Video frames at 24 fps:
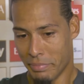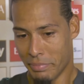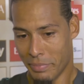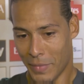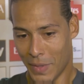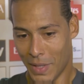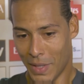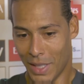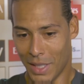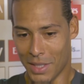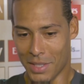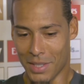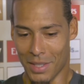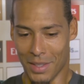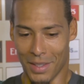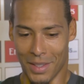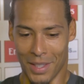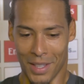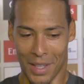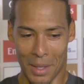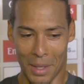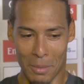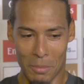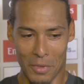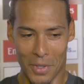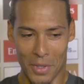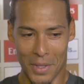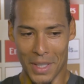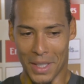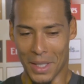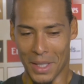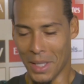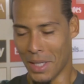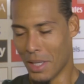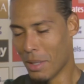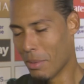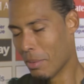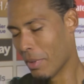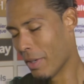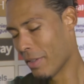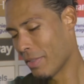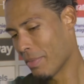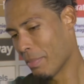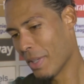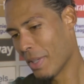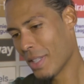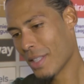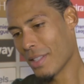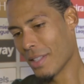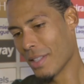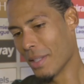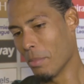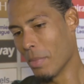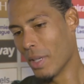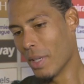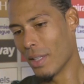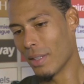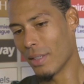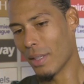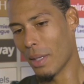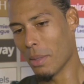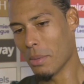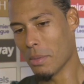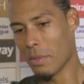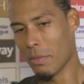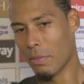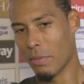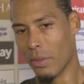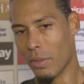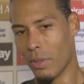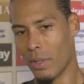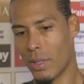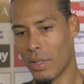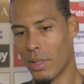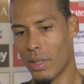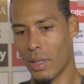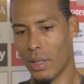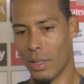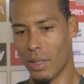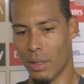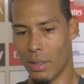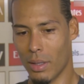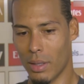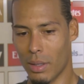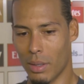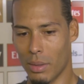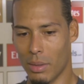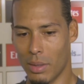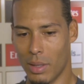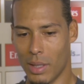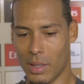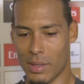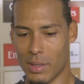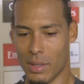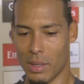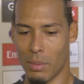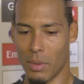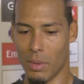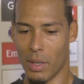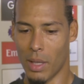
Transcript: Listen, I'm very calm. I've mentioned it many times before. You know, let's see what